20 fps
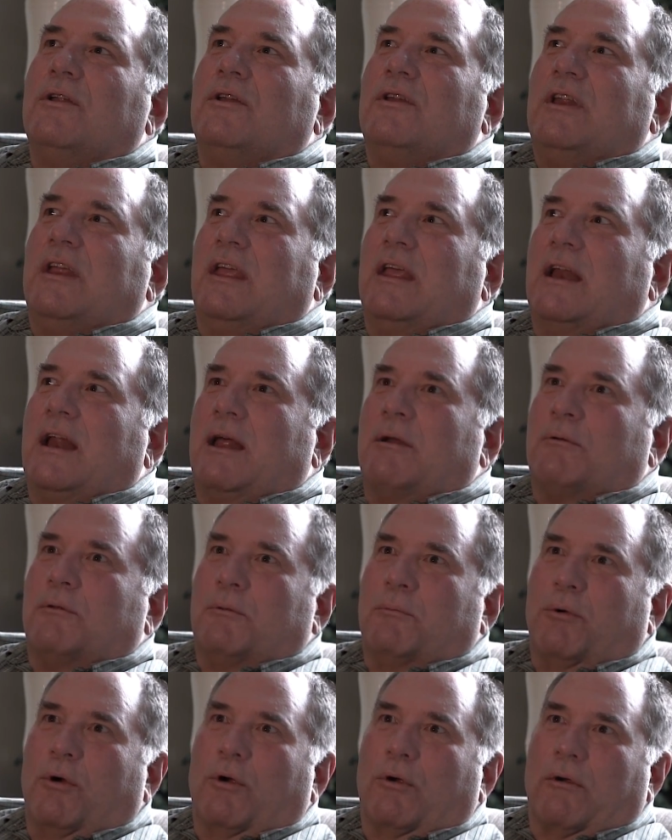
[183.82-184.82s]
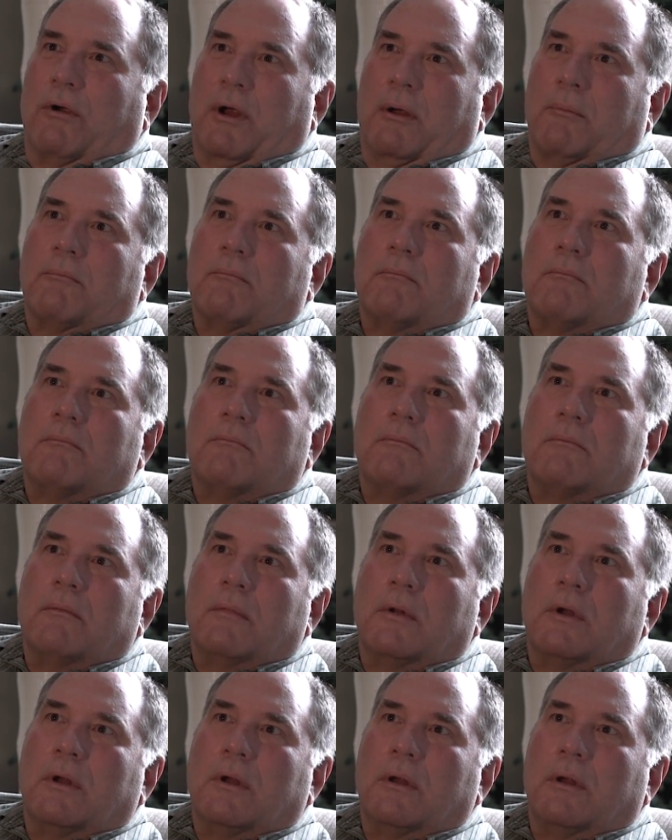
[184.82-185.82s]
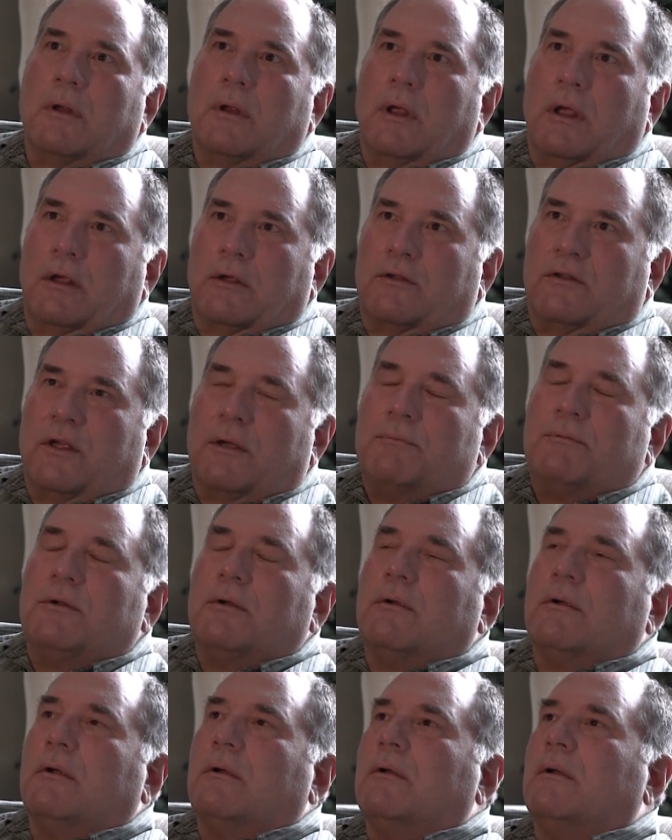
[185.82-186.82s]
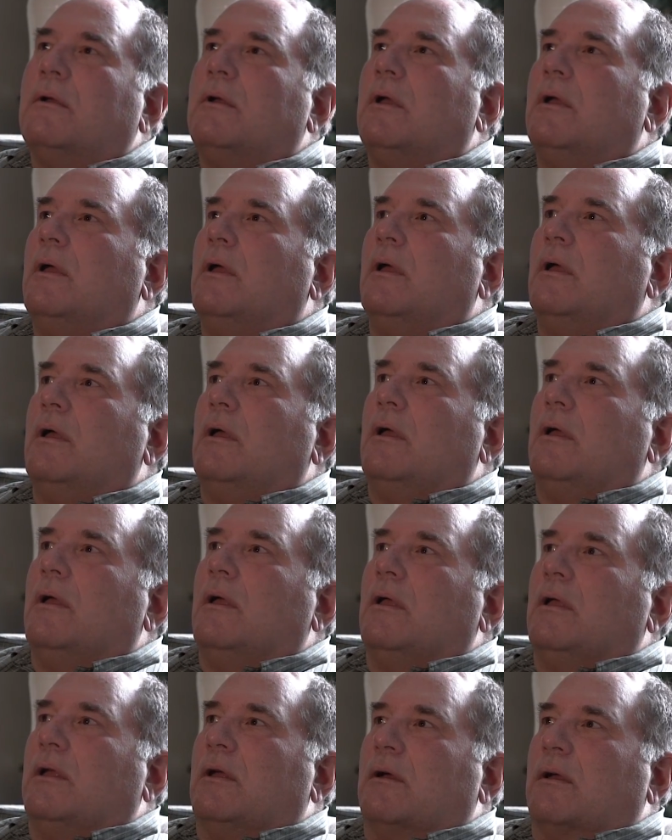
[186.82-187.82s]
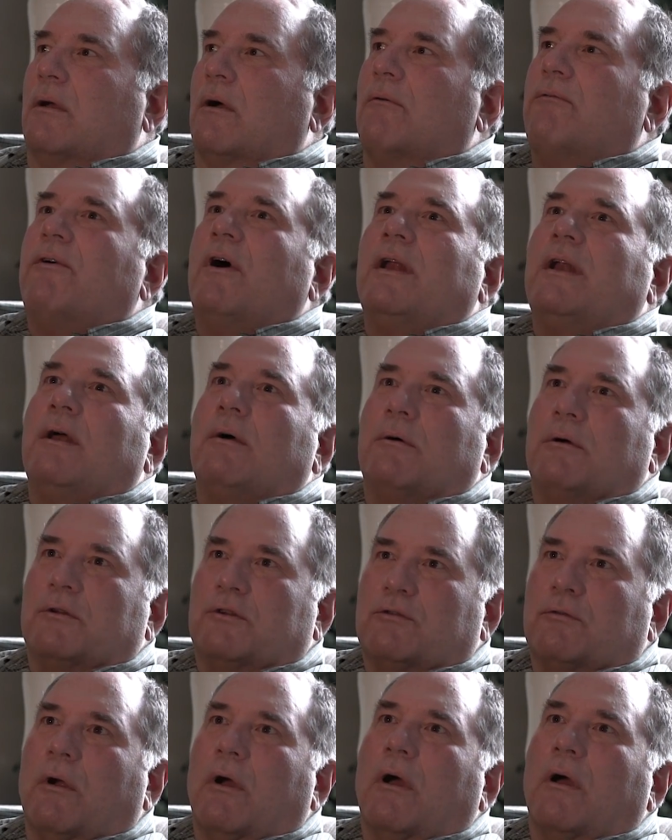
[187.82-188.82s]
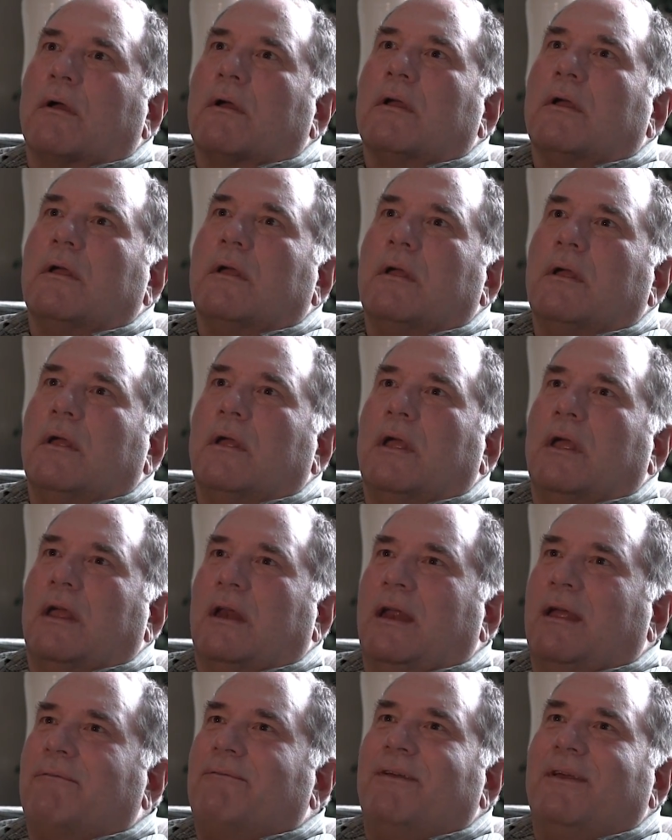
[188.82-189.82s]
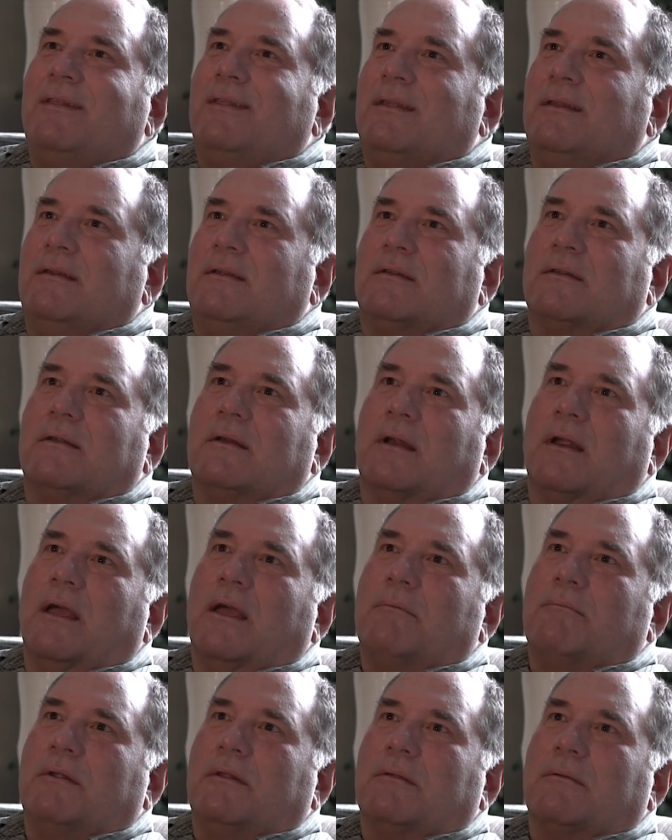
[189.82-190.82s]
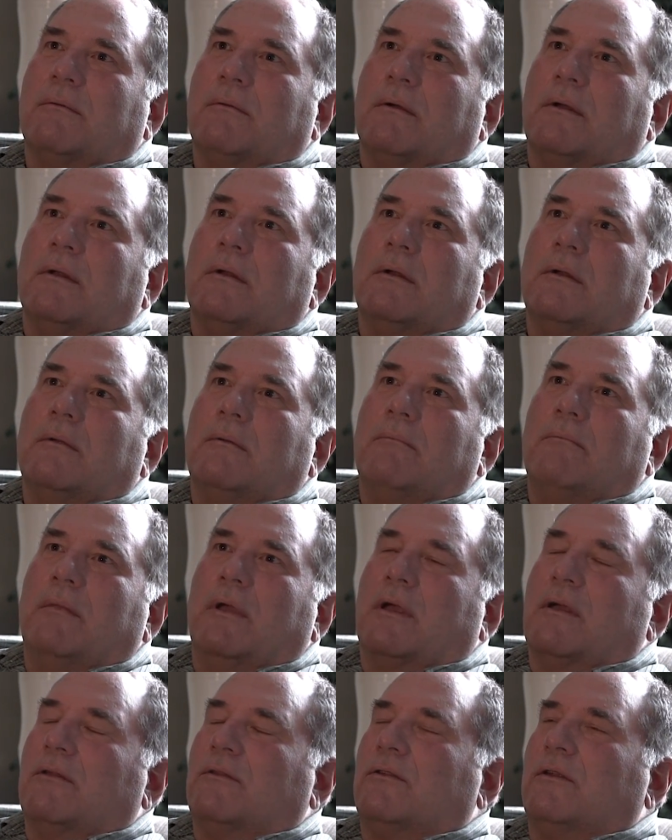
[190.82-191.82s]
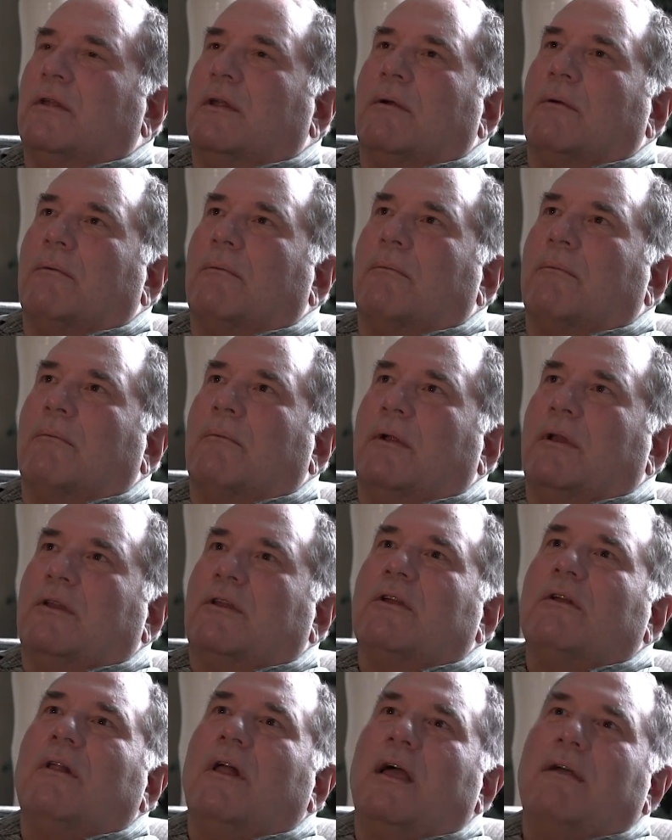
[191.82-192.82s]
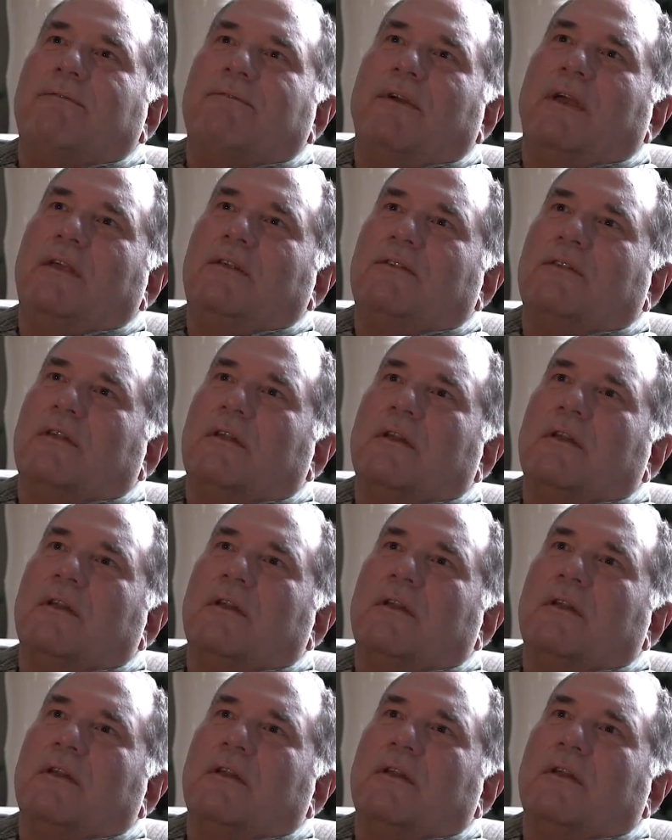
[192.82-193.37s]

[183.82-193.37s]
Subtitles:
to get on with the program. Accept you know, go find out what's wrong and have faith that he's going to guide me through it. Because, you know, until I faced